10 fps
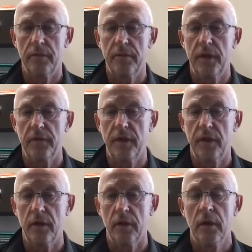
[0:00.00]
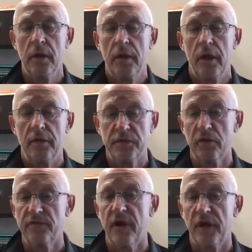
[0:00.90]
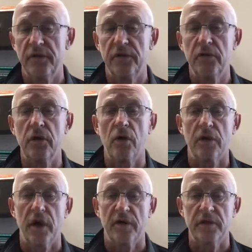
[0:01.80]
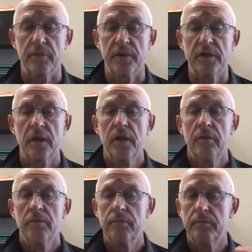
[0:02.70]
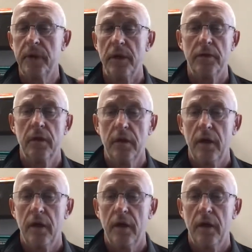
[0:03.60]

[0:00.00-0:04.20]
they are certified to do colonoscopies, but